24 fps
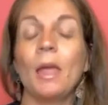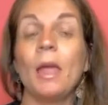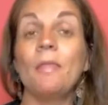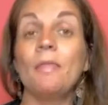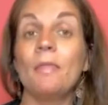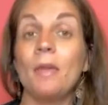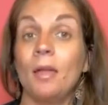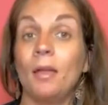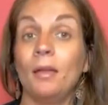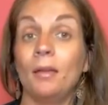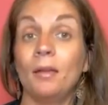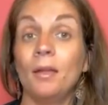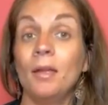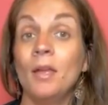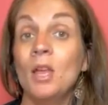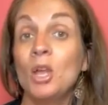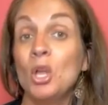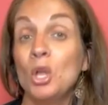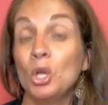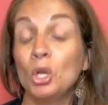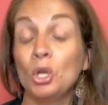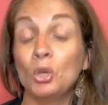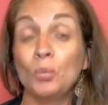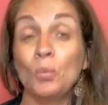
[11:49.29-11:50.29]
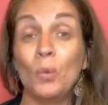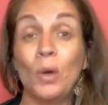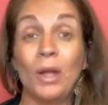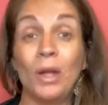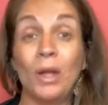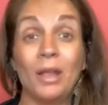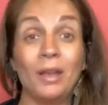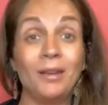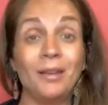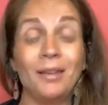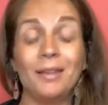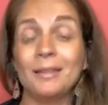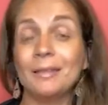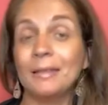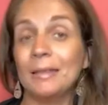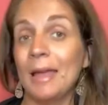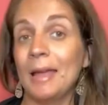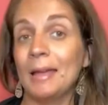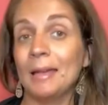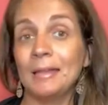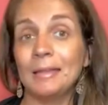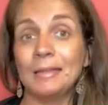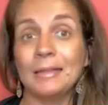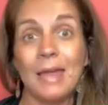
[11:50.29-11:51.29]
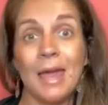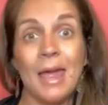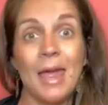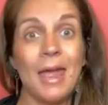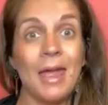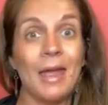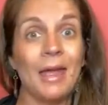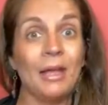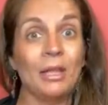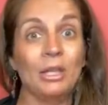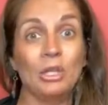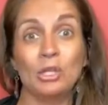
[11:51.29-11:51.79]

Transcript: and then when it's the end of the day